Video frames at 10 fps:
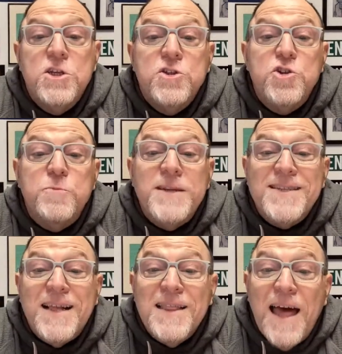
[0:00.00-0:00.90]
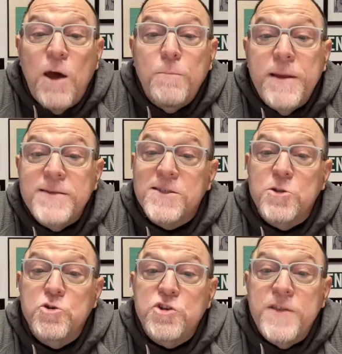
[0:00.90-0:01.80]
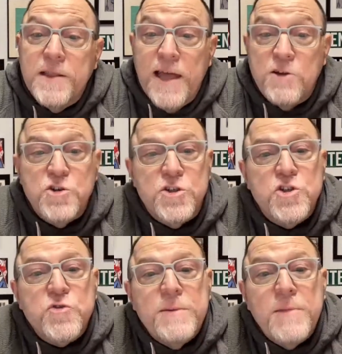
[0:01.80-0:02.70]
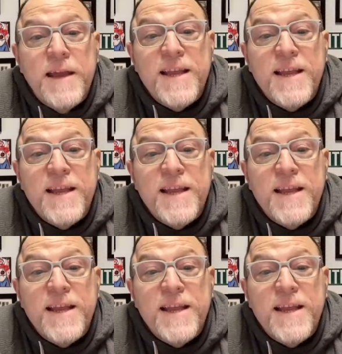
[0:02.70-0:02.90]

Sowmini is a cloud-based solution that allows you to streamline